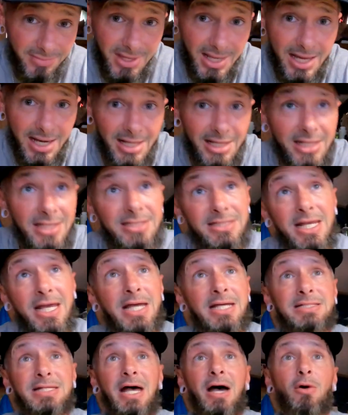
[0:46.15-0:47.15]
And in this
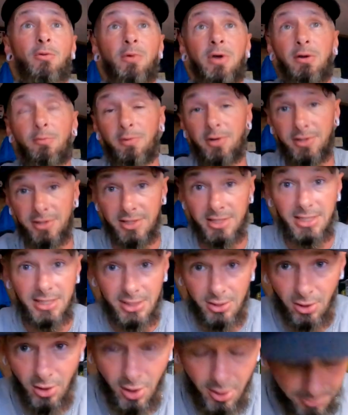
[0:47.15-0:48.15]
case, I went with the
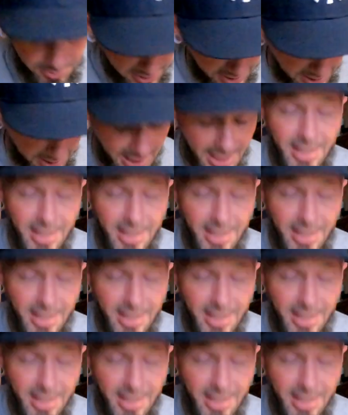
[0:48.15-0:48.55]
CRBN.